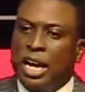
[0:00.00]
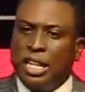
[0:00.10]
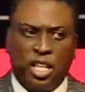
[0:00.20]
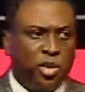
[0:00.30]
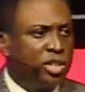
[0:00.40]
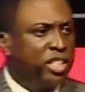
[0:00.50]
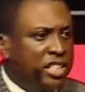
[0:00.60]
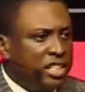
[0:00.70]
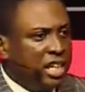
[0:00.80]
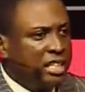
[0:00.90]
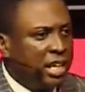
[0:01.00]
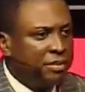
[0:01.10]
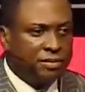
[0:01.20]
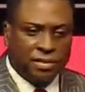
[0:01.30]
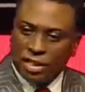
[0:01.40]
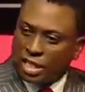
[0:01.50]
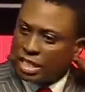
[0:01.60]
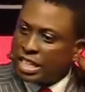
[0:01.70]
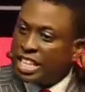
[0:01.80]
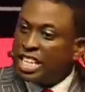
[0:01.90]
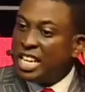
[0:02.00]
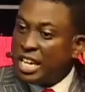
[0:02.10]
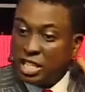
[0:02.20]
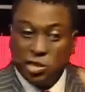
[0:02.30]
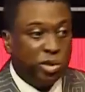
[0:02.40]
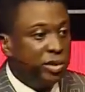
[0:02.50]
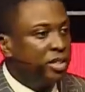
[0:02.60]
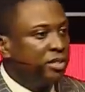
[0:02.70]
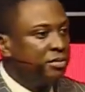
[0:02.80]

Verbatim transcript: I think it was A C that time. He said, A C will win.